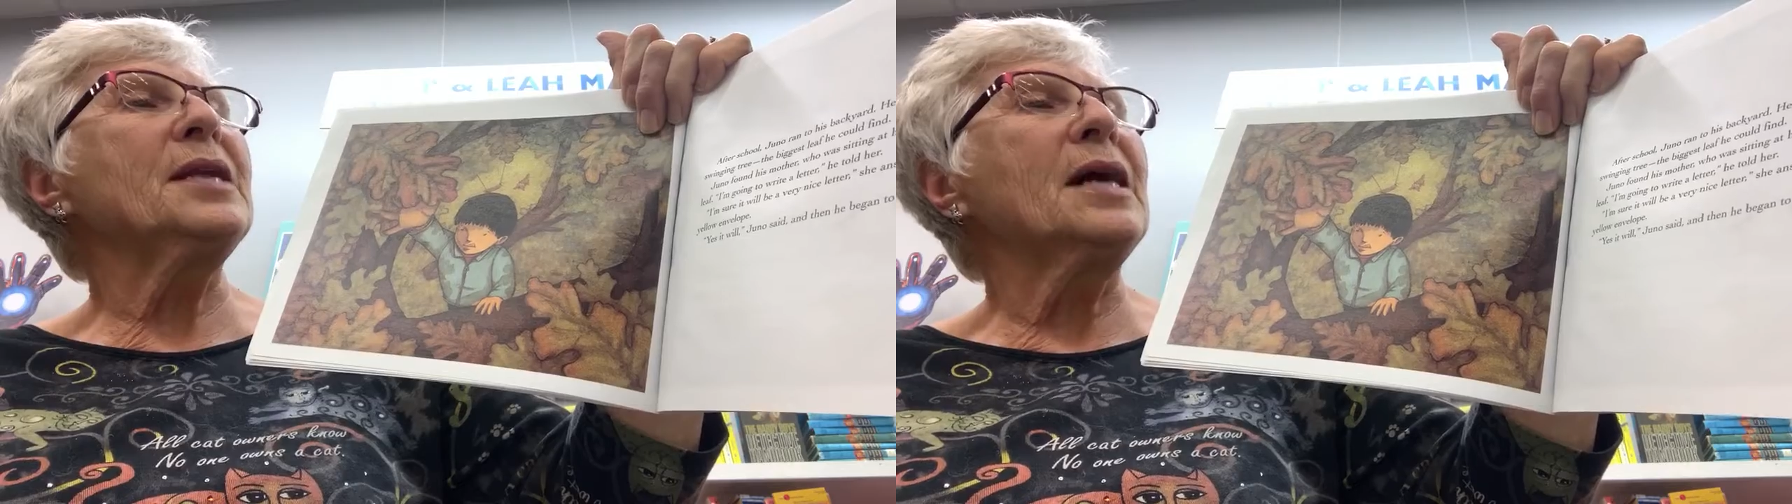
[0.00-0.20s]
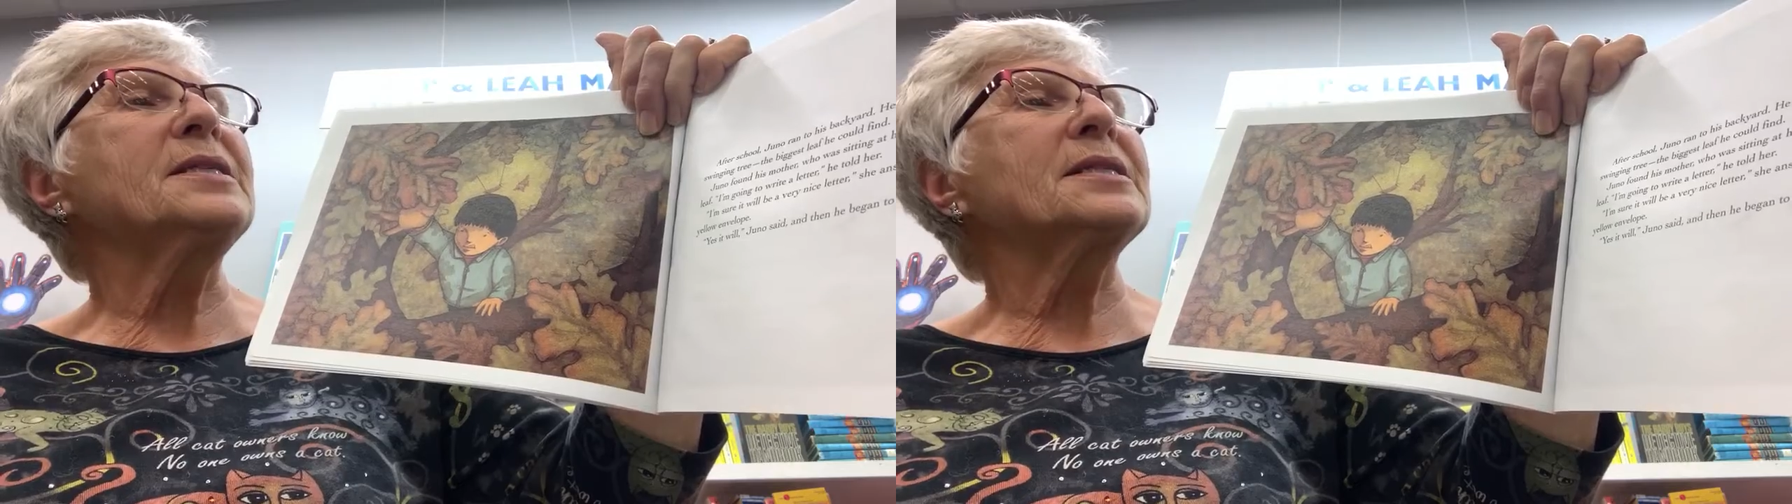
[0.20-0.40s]

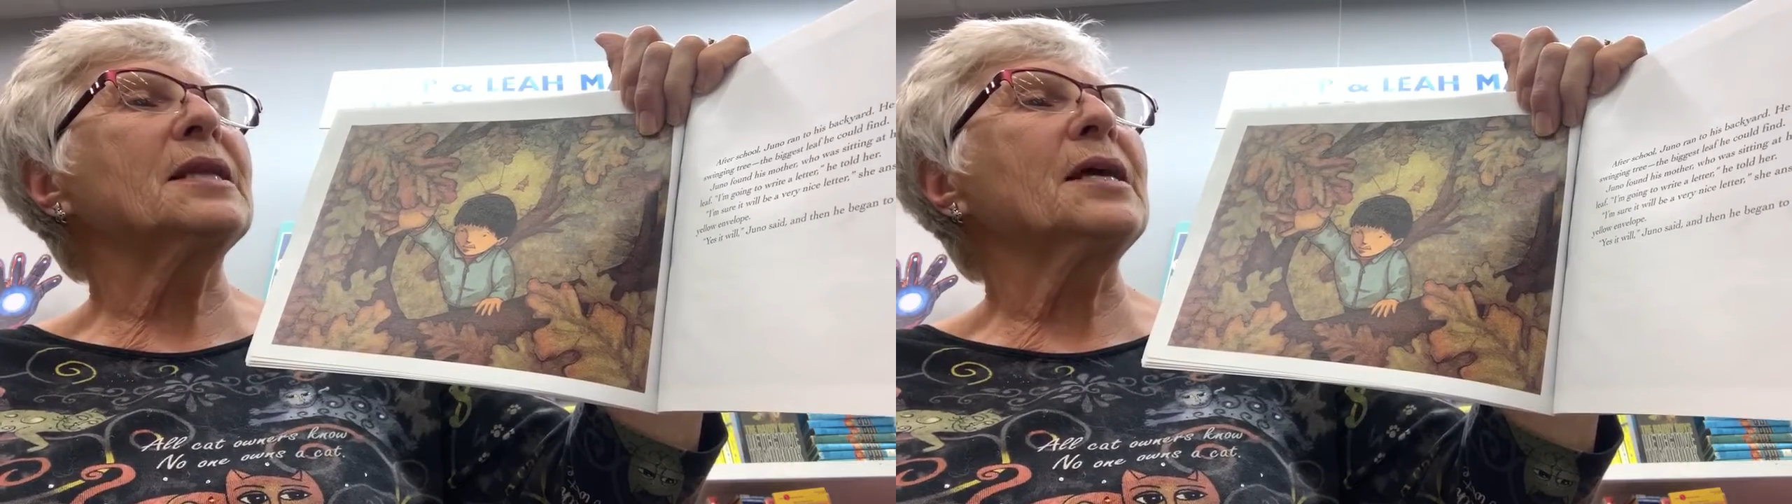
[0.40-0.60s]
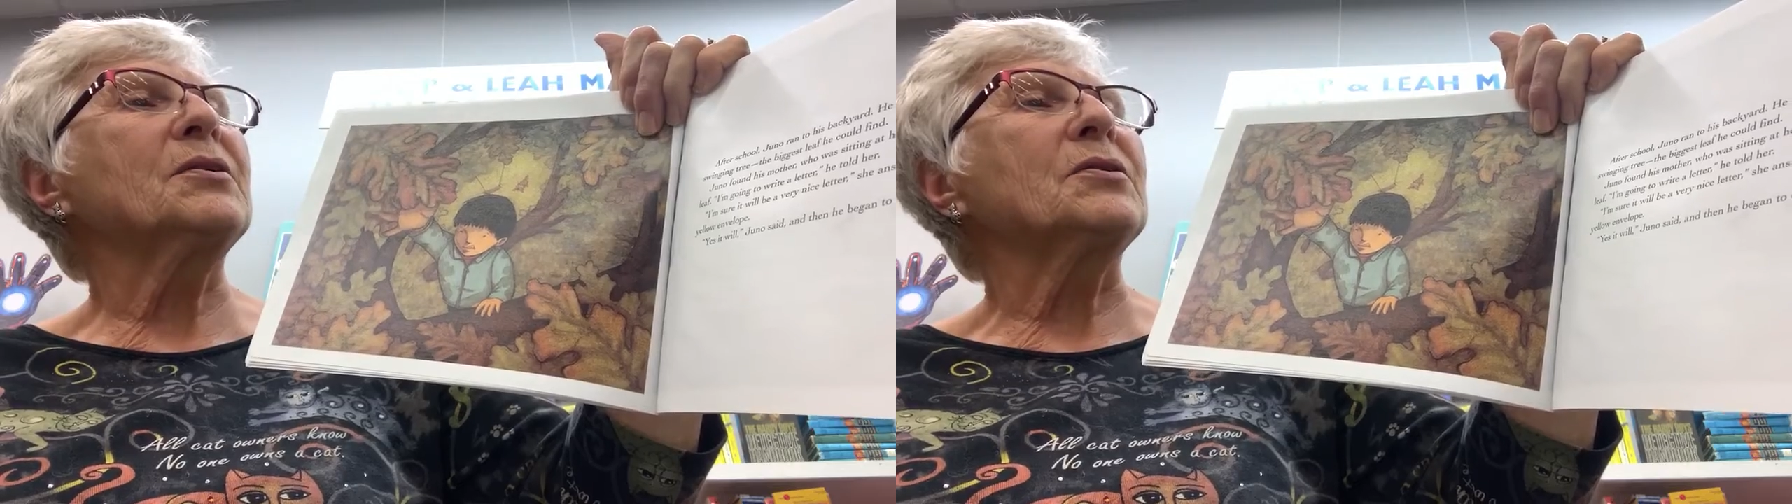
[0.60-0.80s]
nice
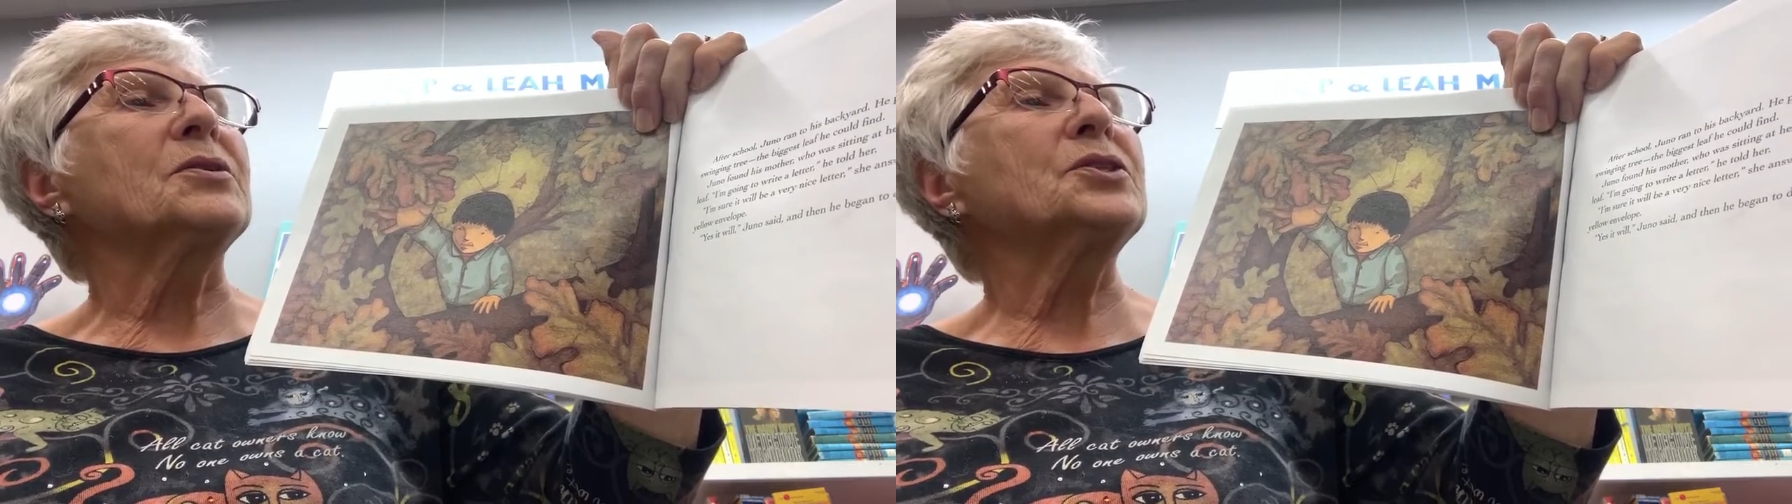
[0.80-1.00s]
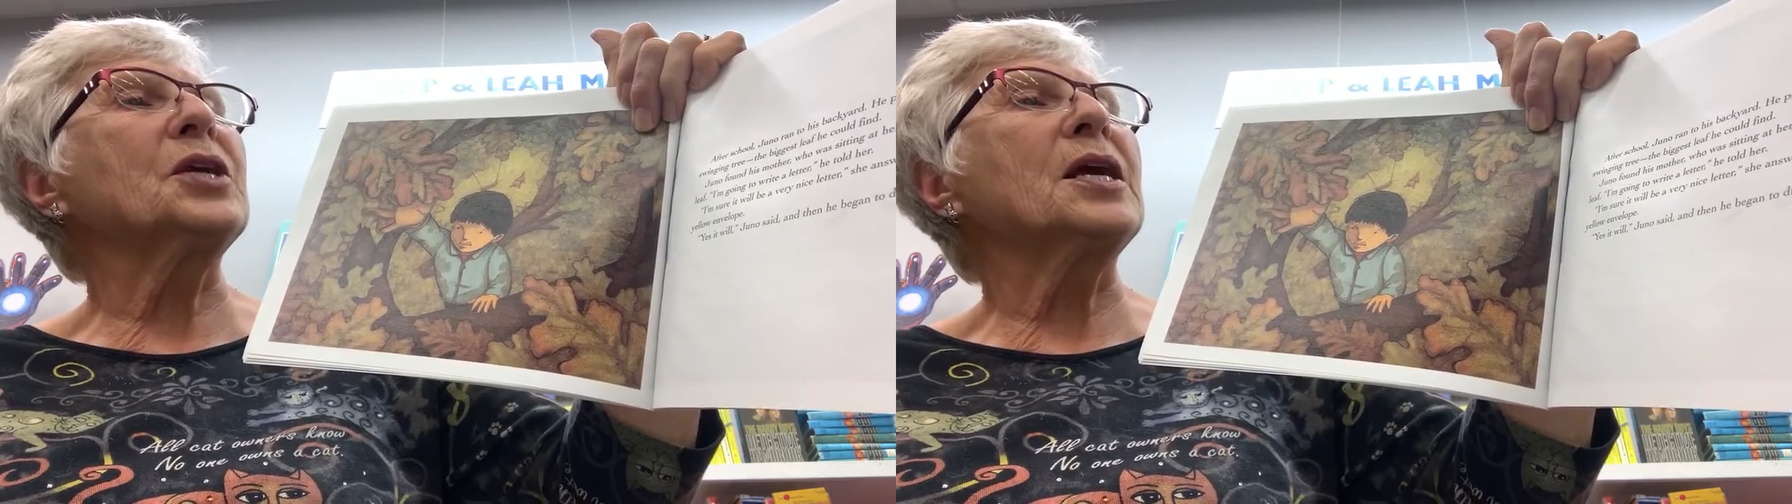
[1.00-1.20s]
letter,"
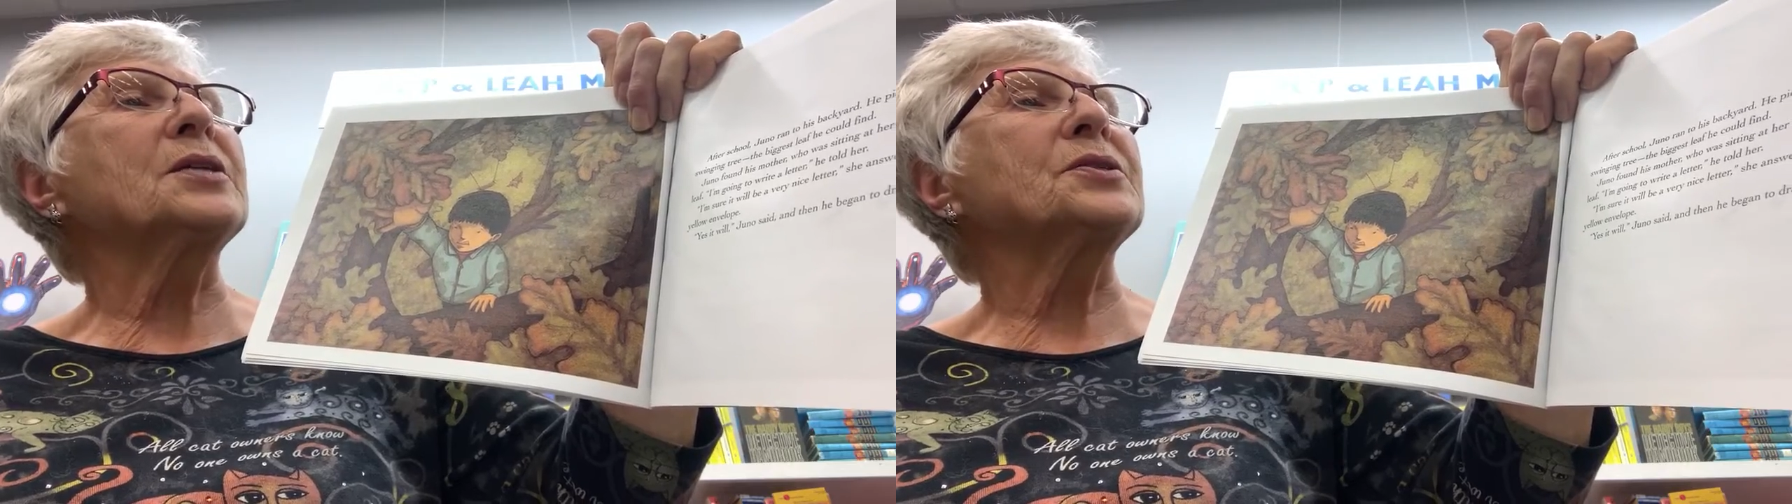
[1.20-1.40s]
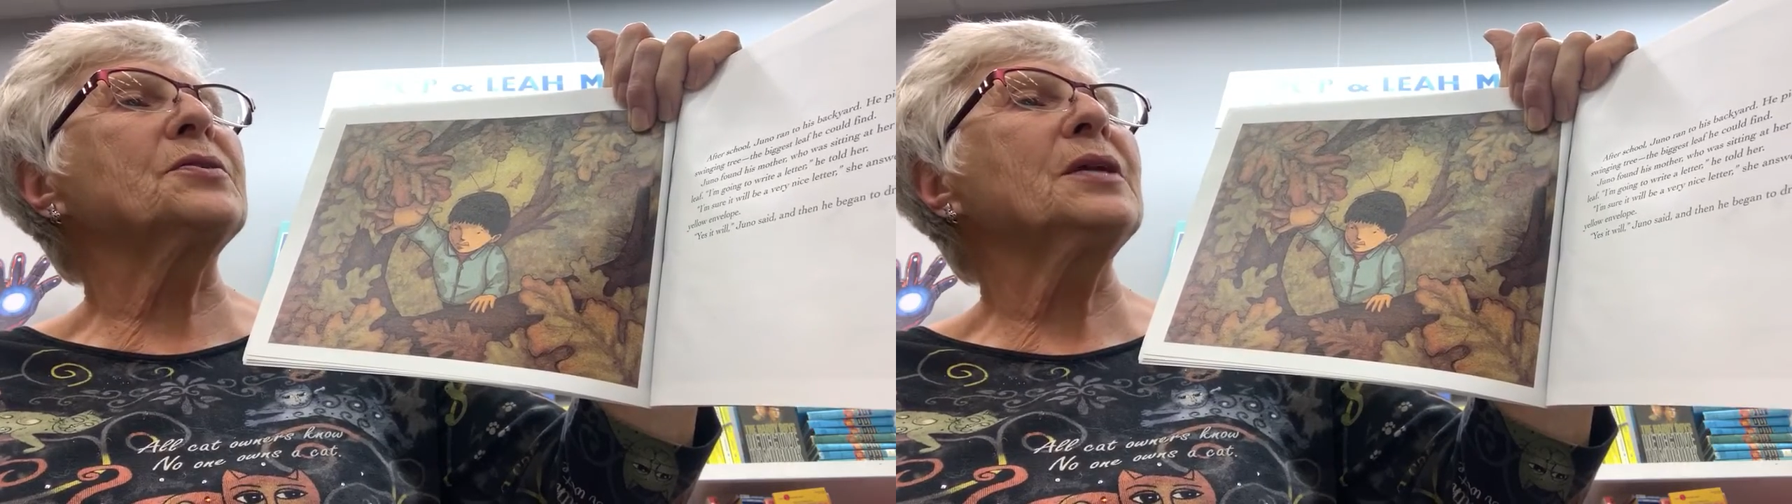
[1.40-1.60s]
she
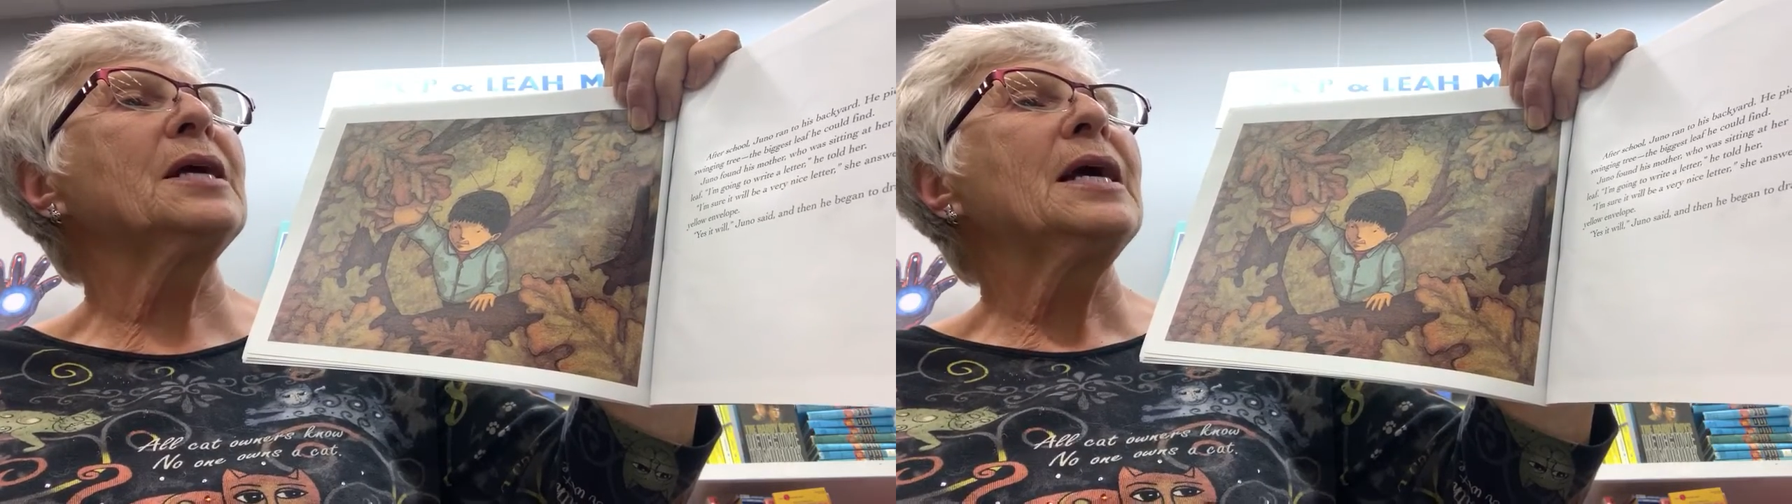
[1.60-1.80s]
answered,